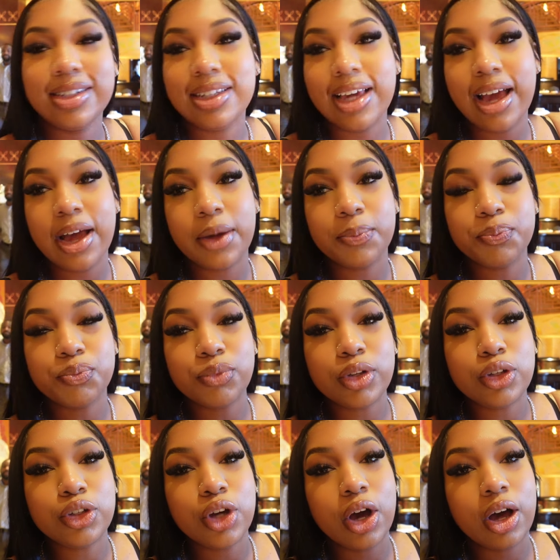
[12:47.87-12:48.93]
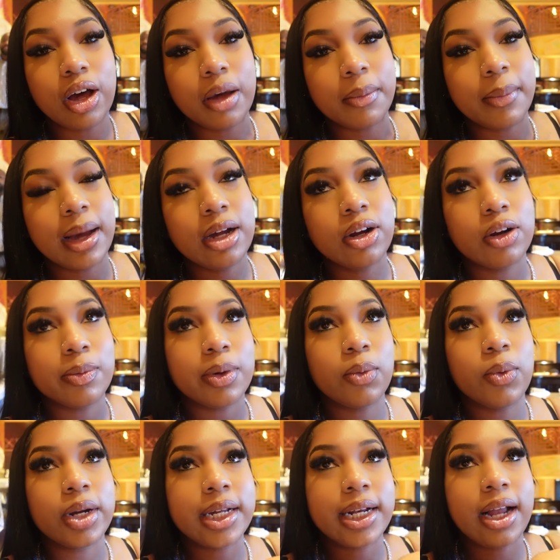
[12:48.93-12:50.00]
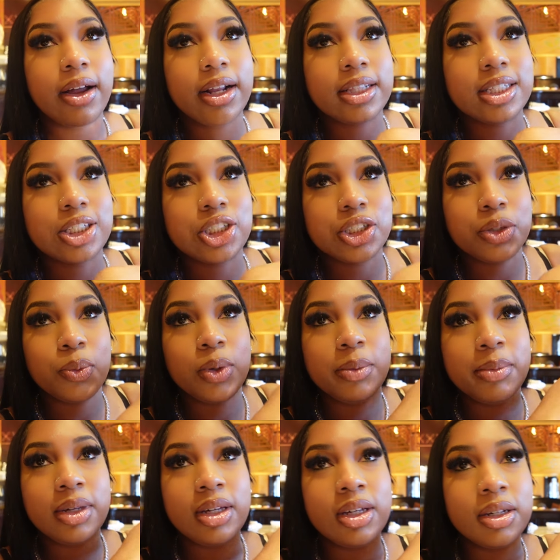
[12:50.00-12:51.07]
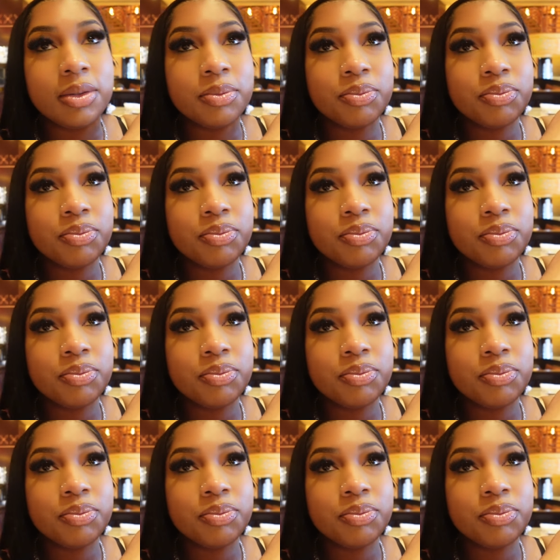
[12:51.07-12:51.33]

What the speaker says: Yeah, y'all, my girl been working out at the gym with me.